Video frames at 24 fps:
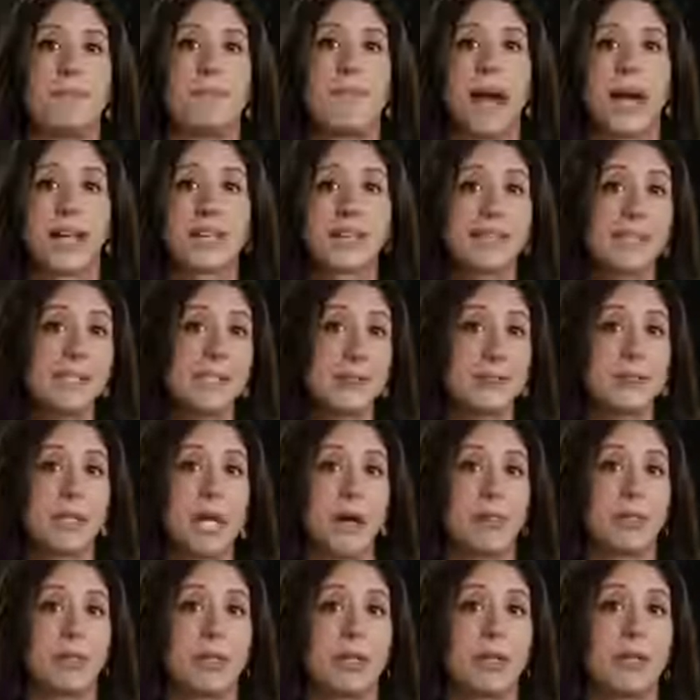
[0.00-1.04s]
Back in
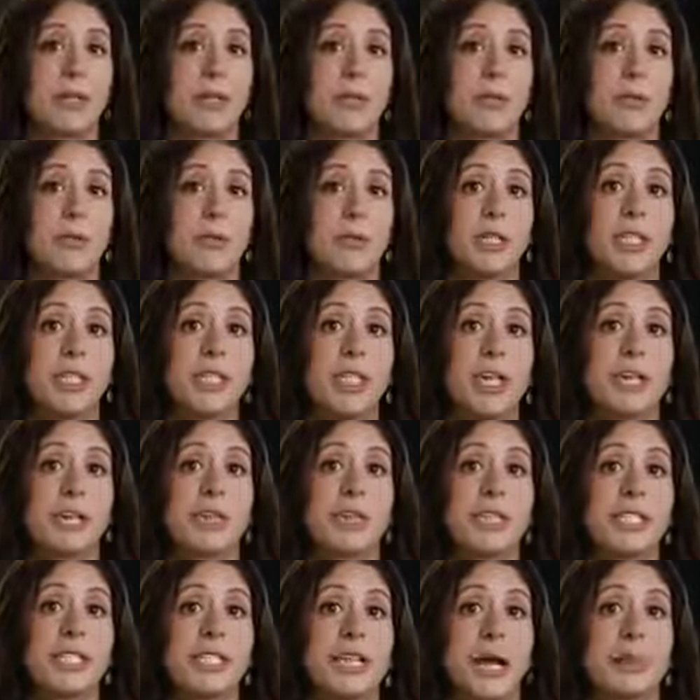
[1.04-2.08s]
September, we
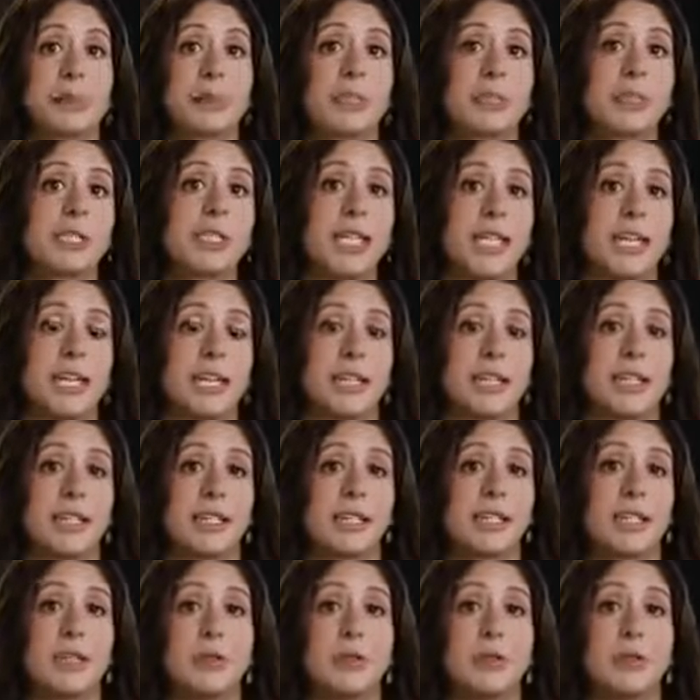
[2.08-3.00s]
shared the steps we're taking